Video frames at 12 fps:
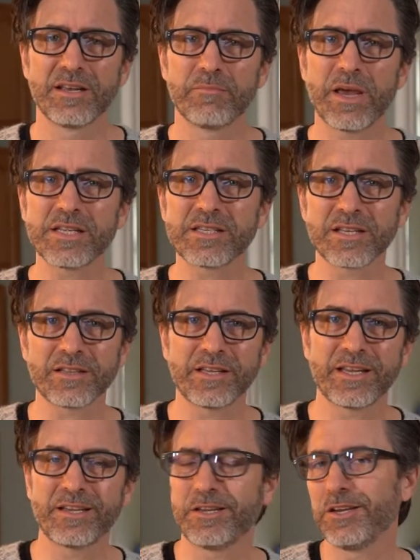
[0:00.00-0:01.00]

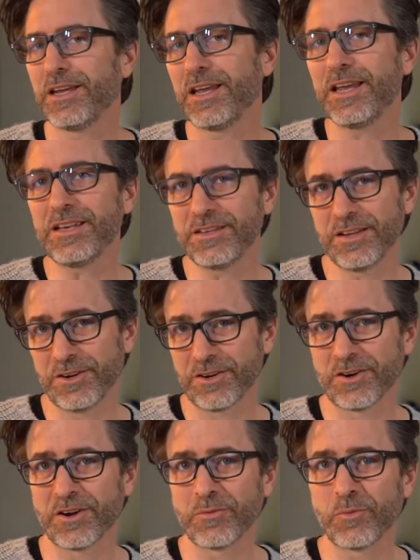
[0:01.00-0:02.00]
Basically, you eat
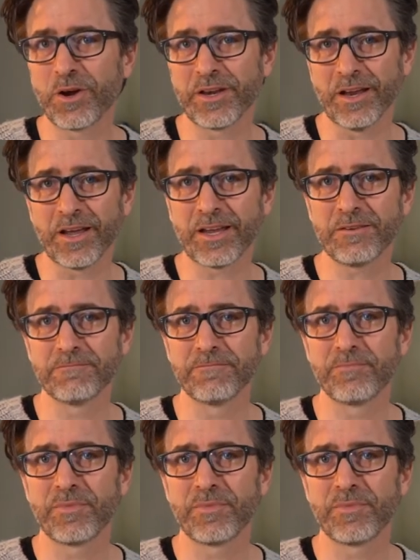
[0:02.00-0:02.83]
dinner on one night,